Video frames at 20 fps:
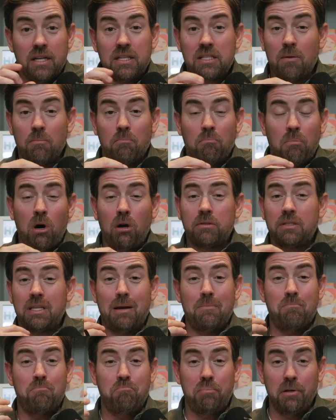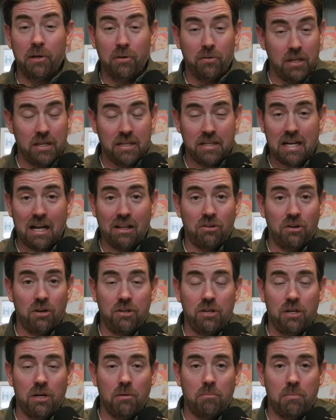it's a multi-billion-dollar a
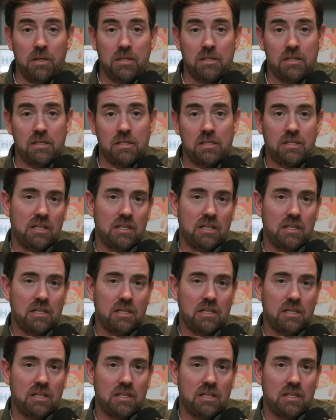year business,